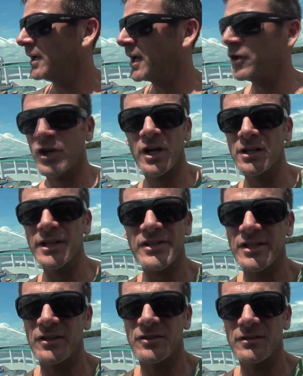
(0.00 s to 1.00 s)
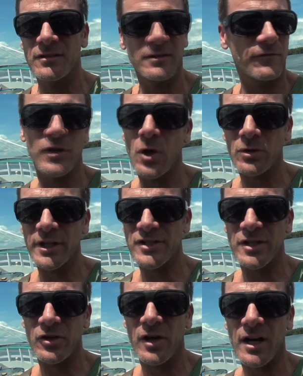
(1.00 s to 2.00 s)
and you're gonna listen you don't
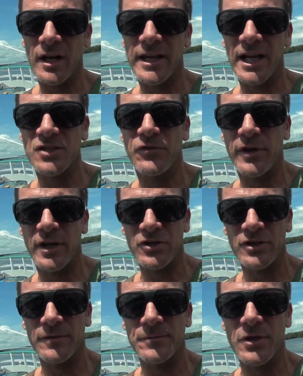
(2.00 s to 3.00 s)
listen, you're not going to catch fish.